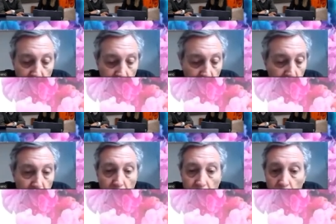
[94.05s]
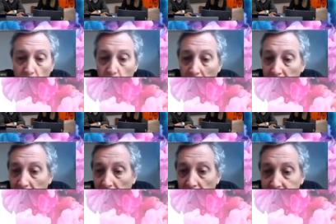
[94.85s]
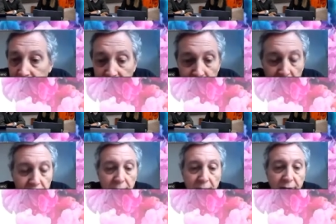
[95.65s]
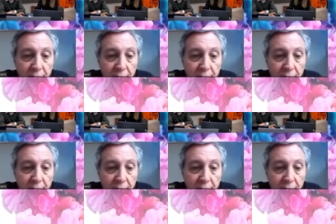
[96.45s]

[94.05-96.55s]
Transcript: uh, we will agree that